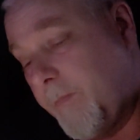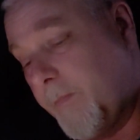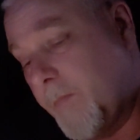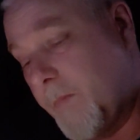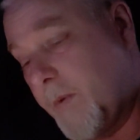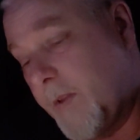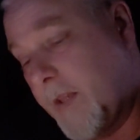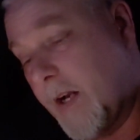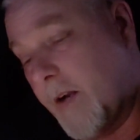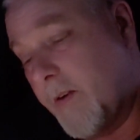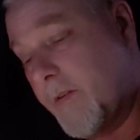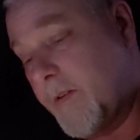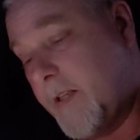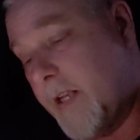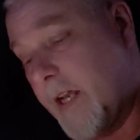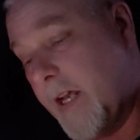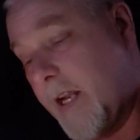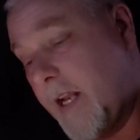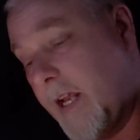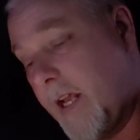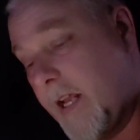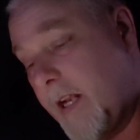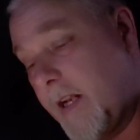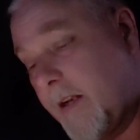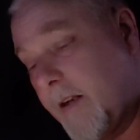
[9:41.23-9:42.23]
without
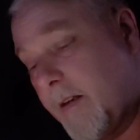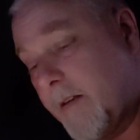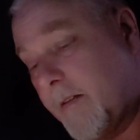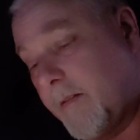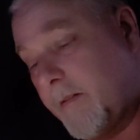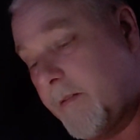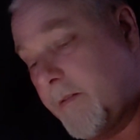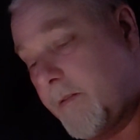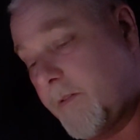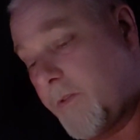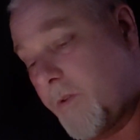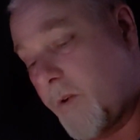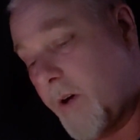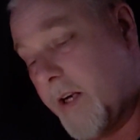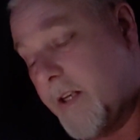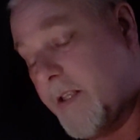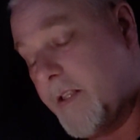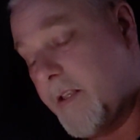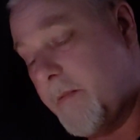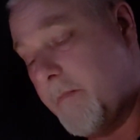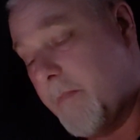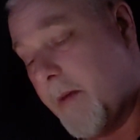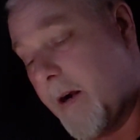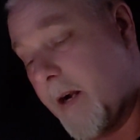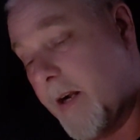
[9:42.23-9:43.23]
deadheading
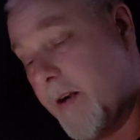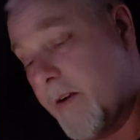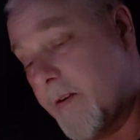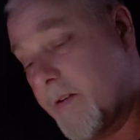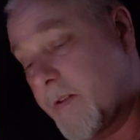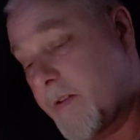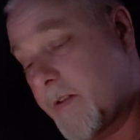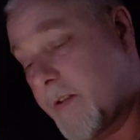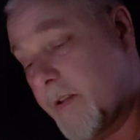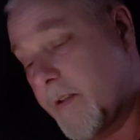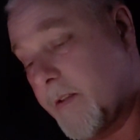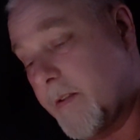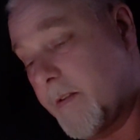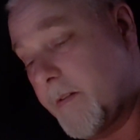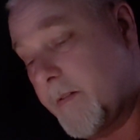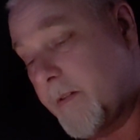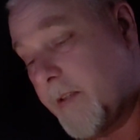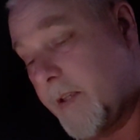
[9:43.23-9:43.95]
crazy miles to